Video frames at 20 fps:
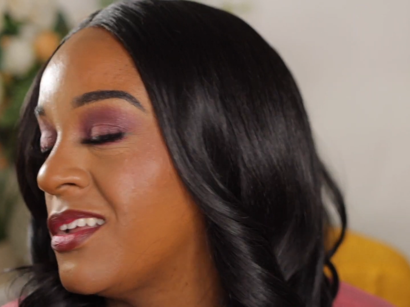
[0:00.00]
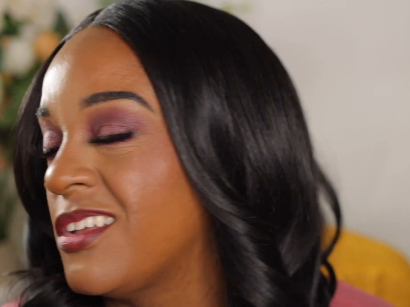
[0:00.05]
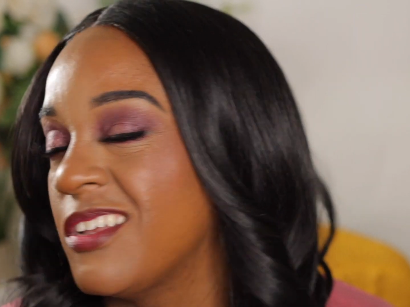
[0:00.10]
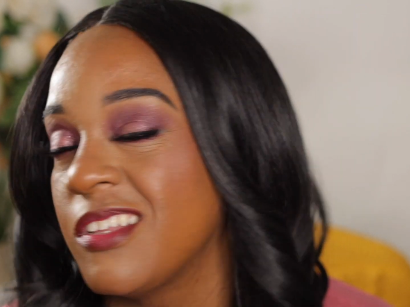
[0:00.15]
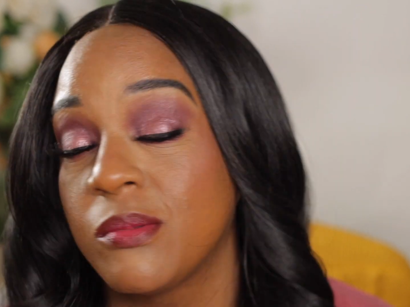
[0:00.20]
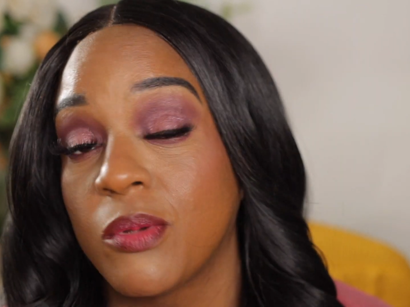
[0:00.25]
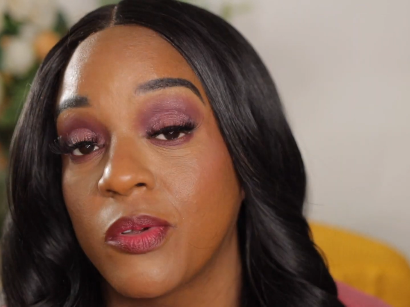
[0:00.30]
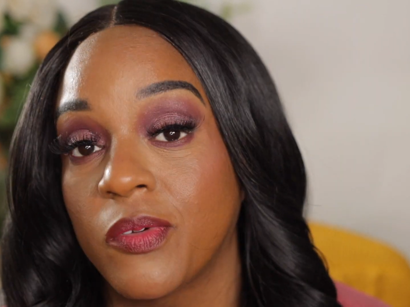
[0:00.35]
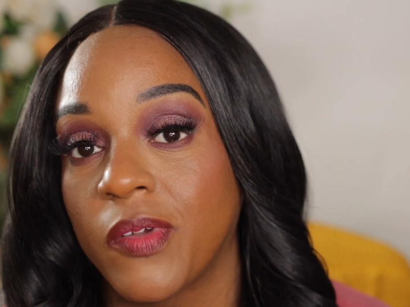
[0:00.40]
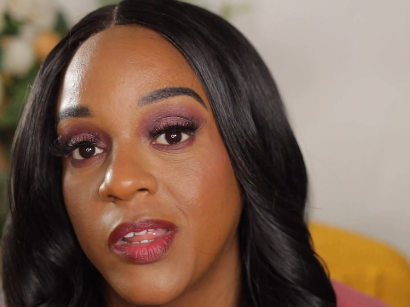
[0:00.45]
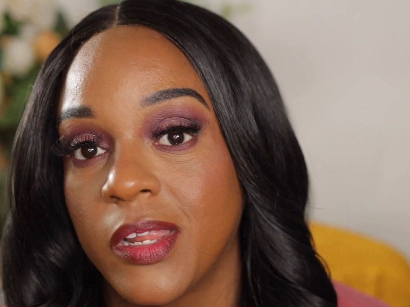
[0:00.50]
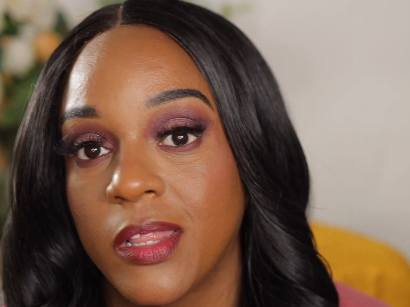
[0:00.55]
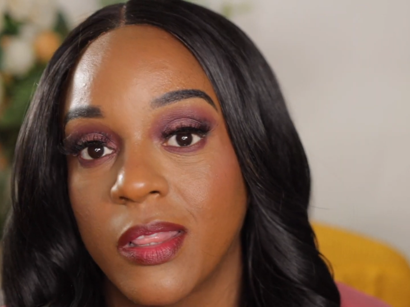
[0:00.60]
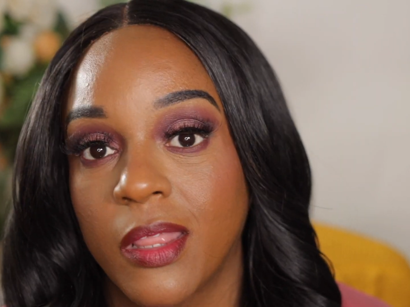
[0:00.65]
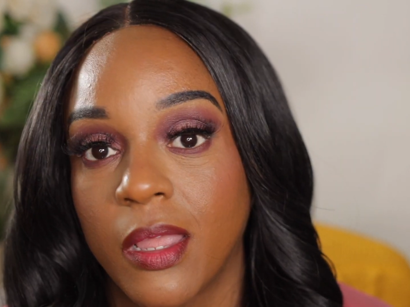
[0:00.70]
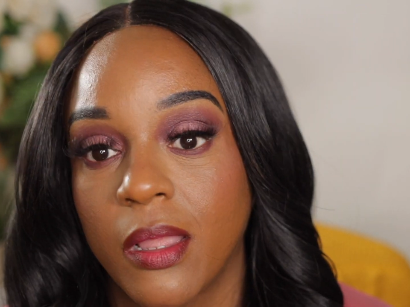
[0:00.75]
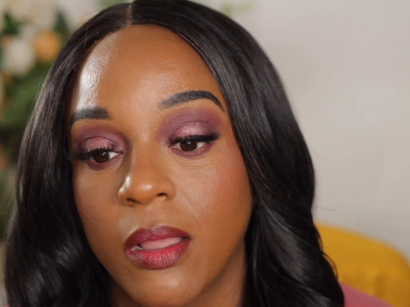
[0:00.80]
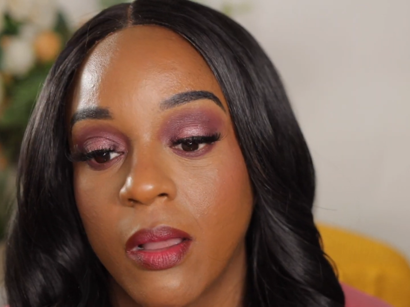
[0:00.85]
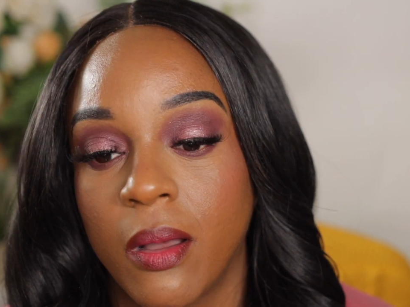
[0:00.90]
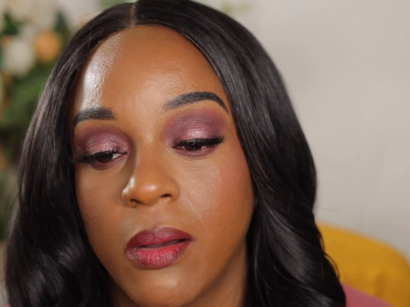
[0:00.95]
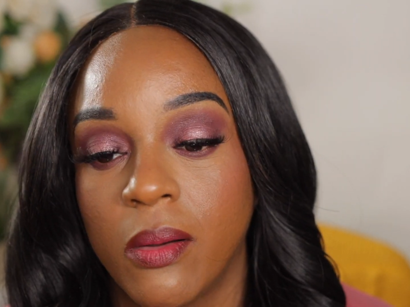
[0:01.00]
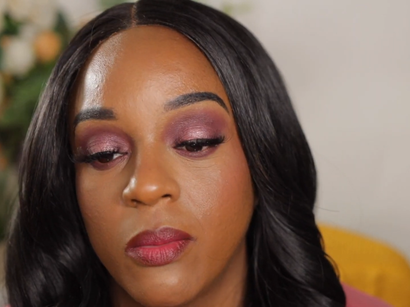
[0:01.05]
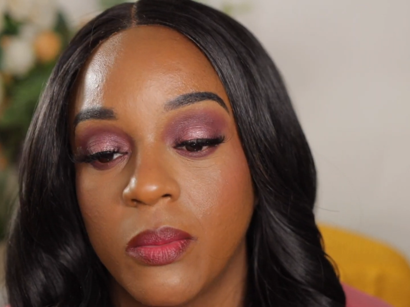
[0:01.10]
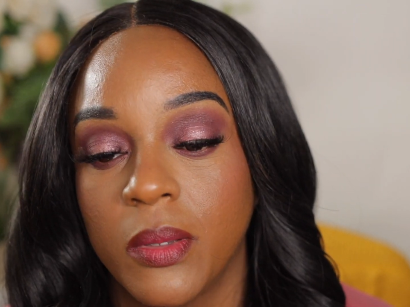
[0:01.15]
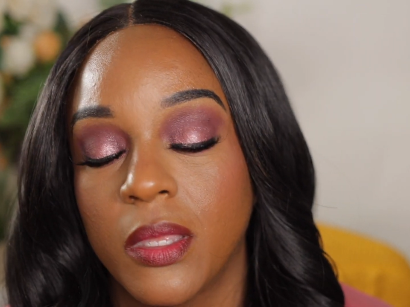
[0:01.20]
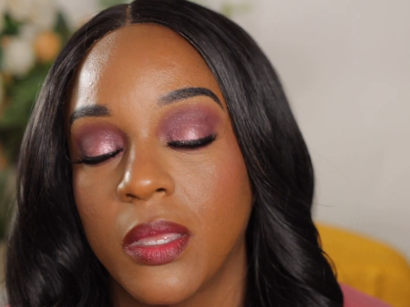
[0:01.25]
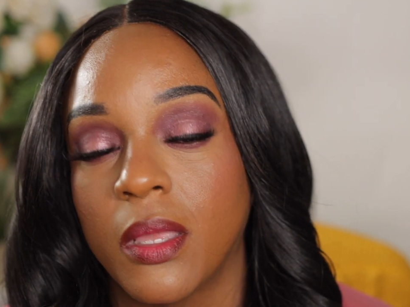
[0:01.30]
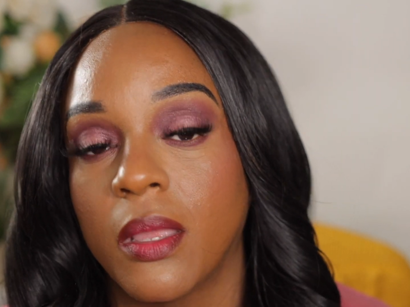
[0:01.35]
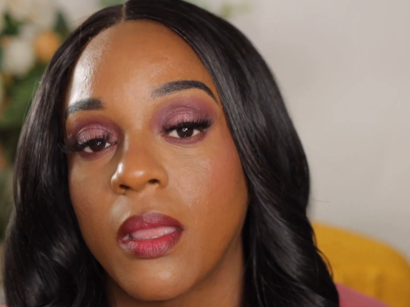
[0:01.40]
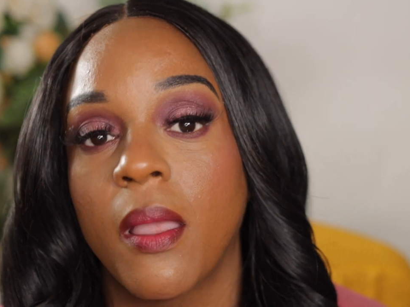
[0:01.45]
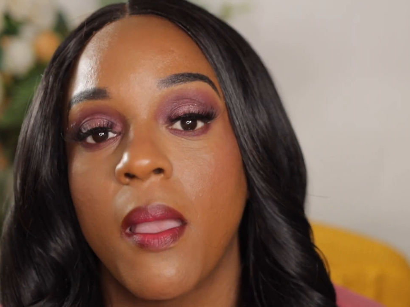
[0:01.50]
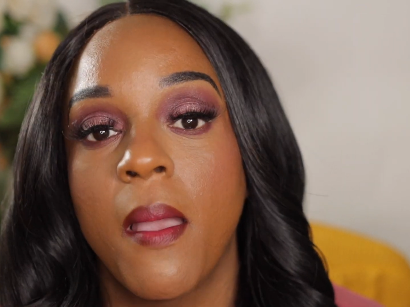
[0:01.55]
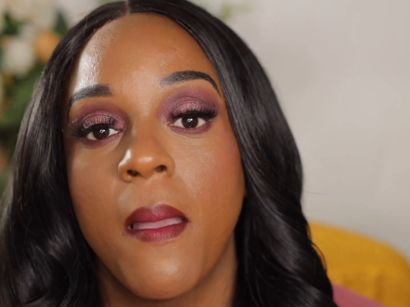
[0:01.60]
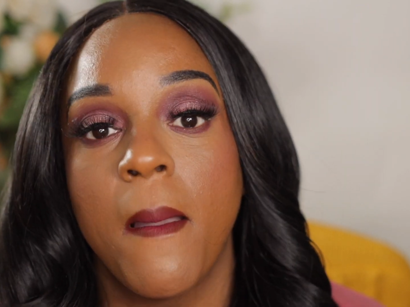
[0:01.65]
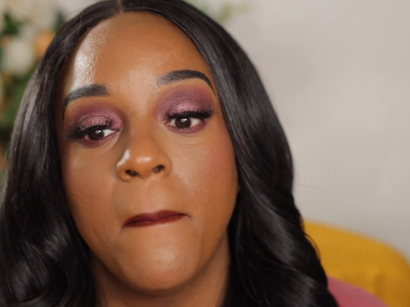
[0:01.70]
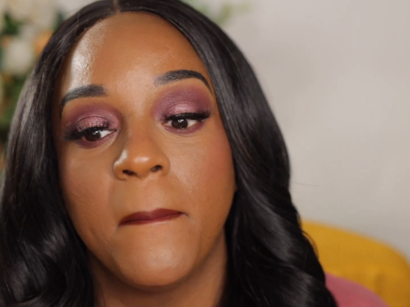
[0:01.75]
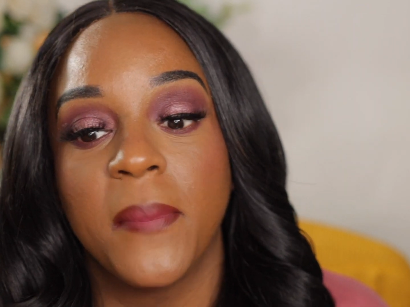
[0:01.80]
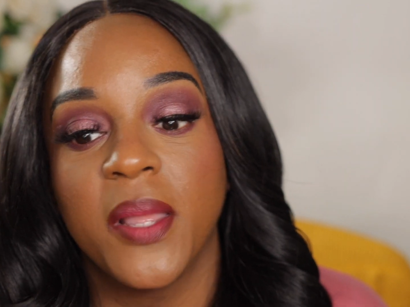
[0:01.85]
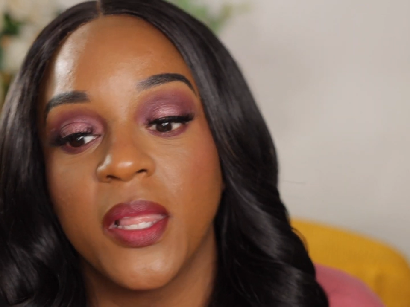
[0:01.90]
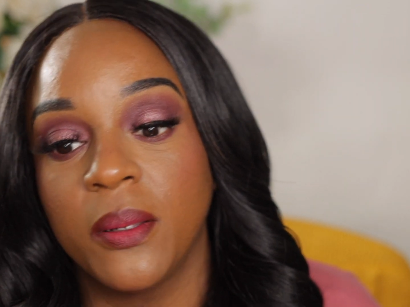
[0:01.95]
It's been raining like all weekend.
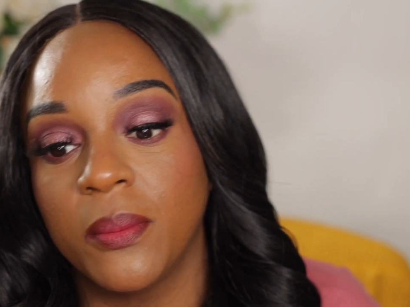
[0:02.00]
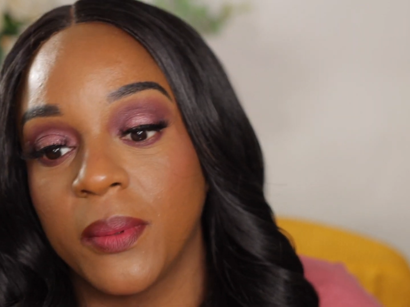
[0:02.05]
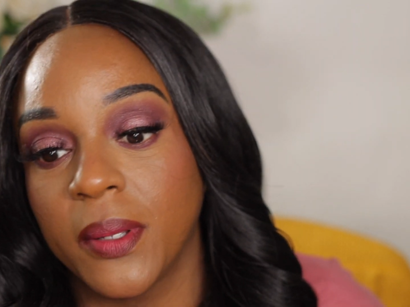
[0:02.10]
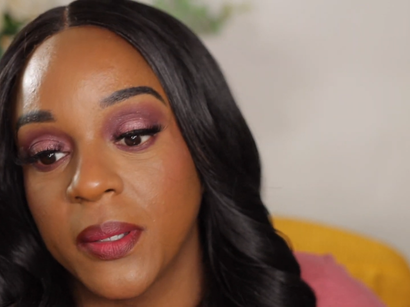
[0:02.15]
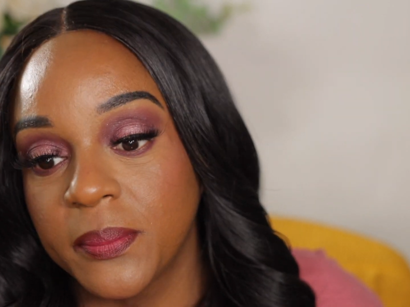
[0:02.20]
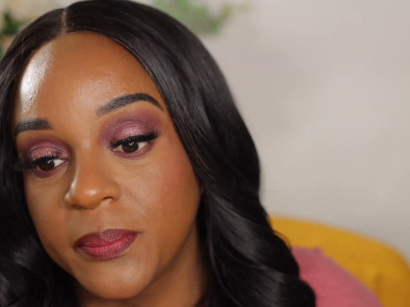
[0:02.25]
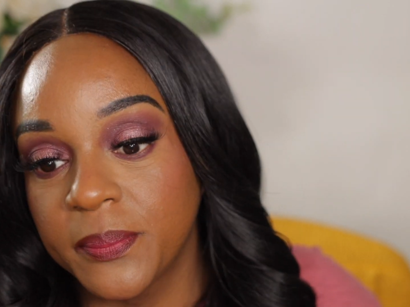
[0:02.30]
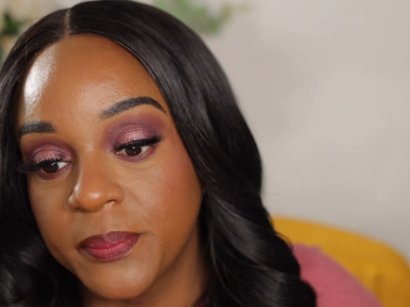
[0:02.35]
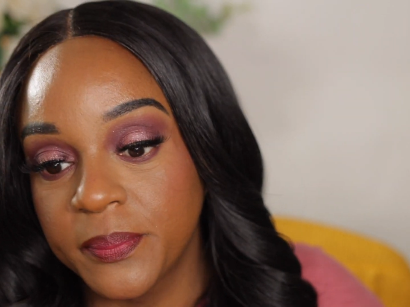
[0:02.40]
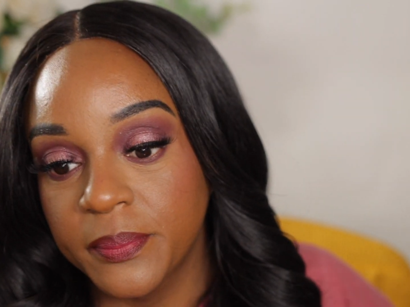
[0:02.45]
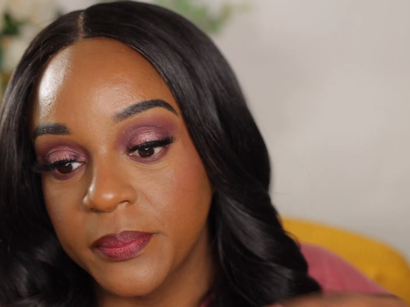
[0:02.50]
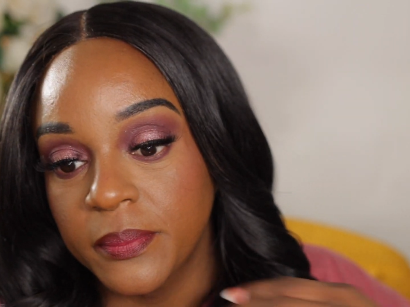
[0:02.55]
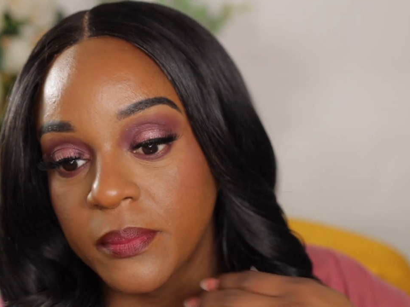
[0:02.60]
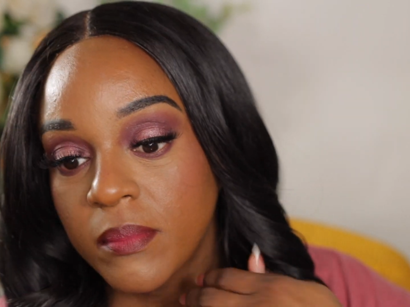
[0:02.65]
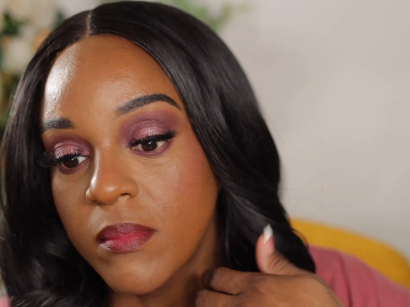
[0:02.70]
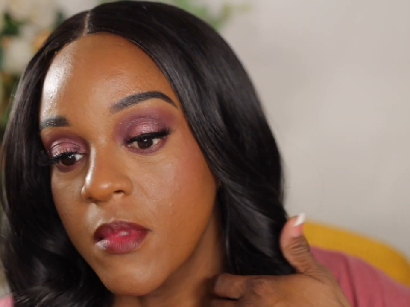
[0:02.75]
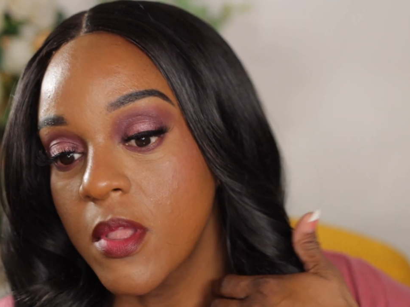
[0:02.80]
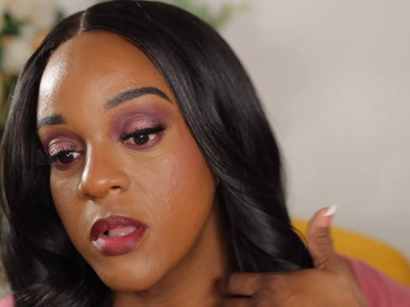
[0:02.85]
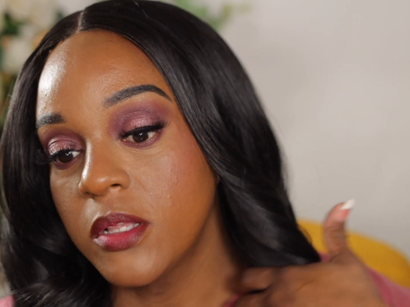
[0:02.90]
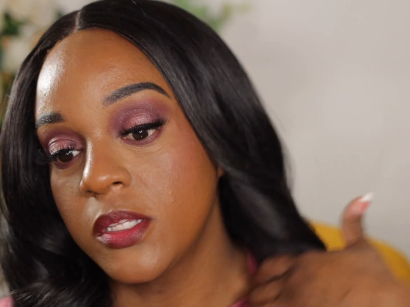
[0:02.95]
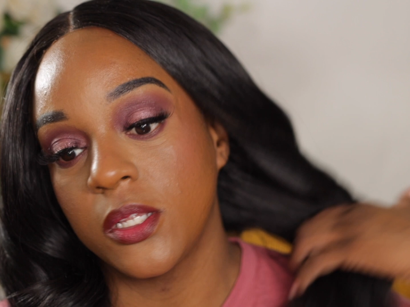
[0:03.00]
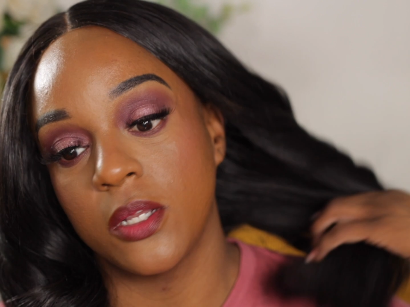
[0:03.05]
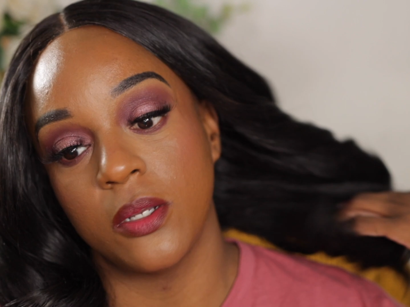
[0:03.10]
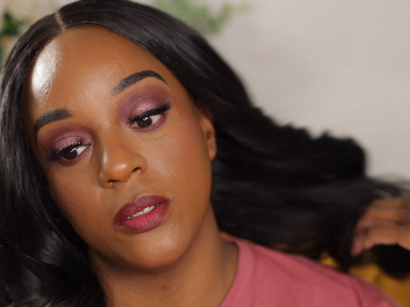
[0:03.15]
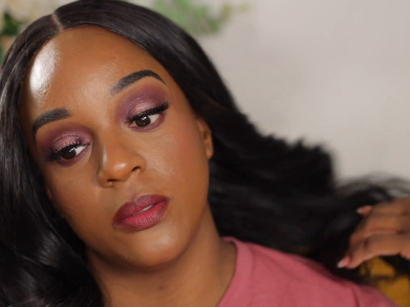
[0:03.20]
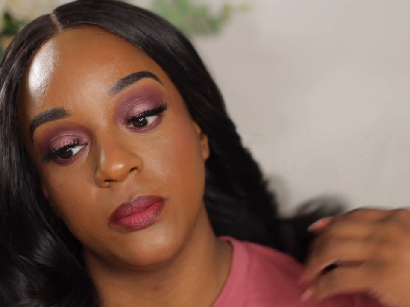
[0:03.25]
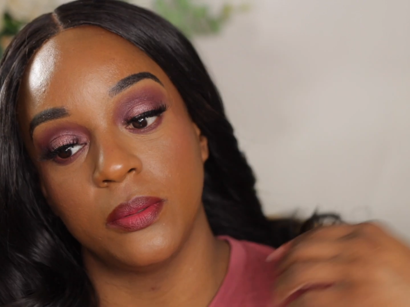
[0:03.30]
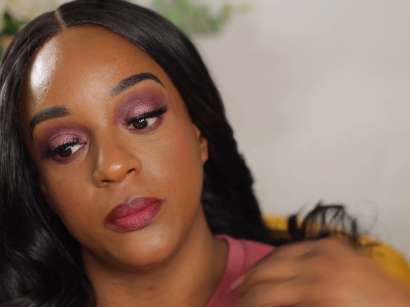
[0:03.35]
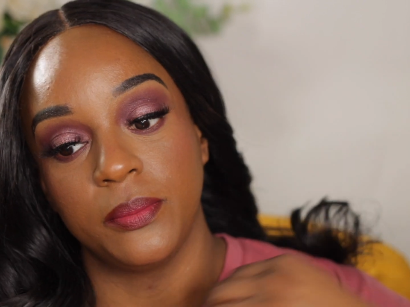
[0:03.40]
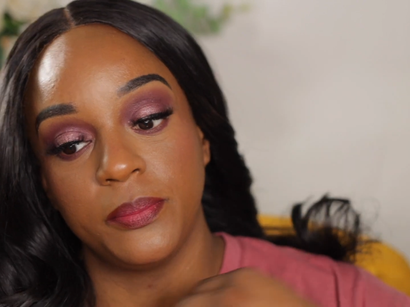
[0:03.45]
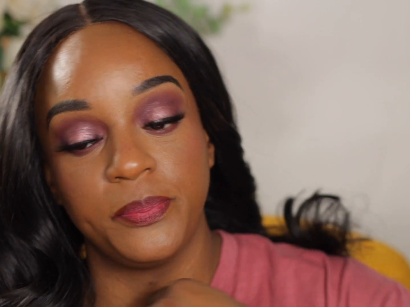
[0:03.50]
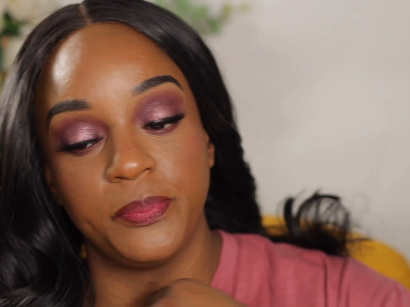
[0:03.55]
But anyway, so